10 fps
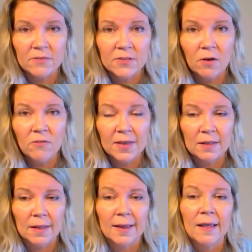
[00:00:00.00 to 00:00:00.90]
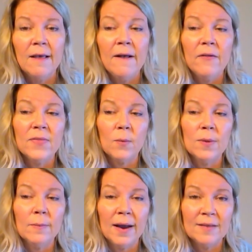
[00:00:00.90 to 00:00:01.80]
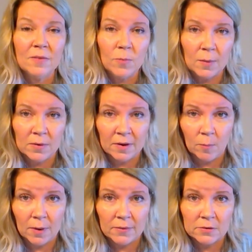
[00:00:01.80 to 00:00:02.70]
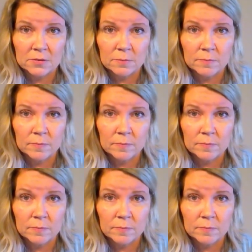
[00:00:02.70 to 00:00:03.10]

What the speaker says: self-healing that we might even be able to help others.